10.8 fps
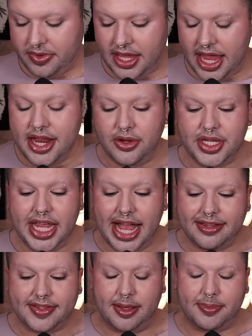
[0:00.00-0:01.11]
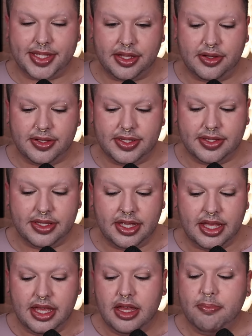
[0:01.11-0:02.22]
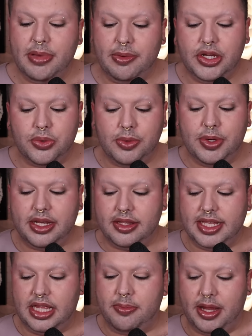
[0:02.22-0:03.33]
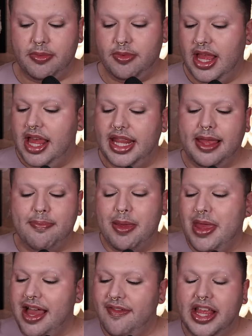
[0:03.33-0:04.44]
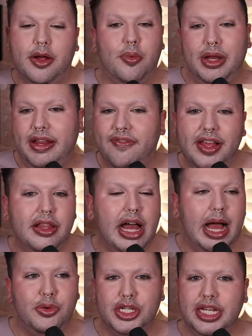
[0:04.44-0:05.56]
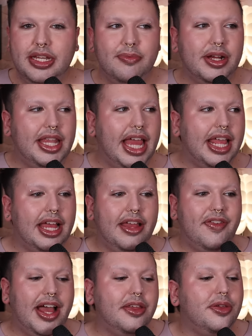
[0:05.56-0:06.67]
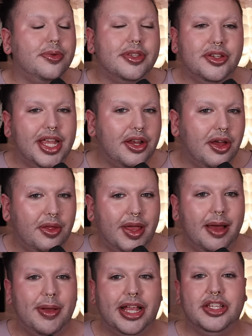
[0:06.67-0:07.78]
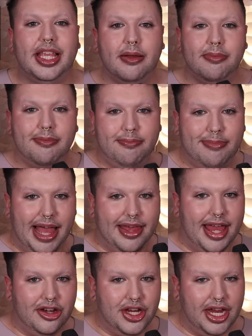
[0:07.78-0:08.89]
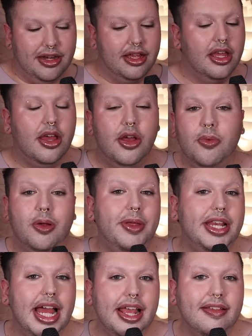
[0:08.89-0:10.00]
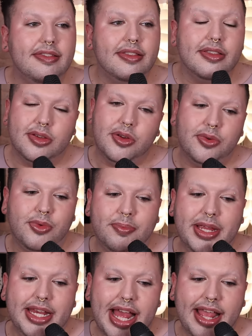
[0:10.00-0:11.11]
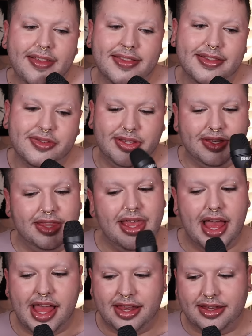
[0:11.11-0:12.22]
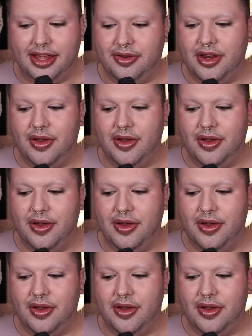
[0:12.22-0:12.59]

I know she has some singles, but I wish we would celebrate like maybe have like a refill option where like if I use a shade all the way up, I could just like buy that shade. Would be nice would be nice. Just a thought. I don't know.